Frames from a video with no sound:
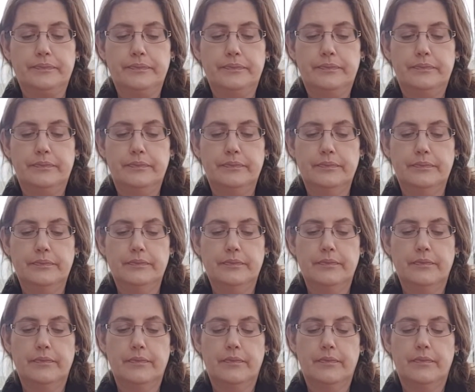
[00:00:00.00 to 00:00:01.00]

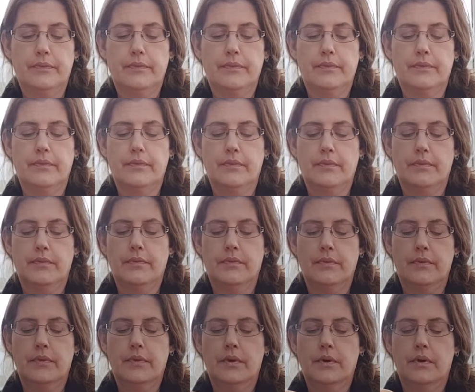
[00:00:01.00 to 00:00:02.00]

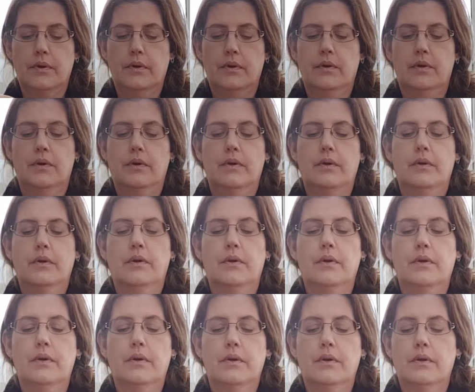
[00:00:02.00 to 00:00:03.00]

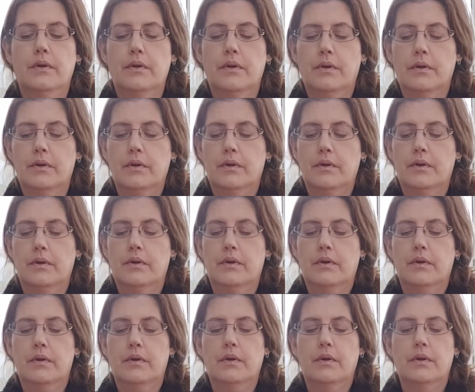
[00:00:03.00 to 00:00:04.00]
(no one is talking)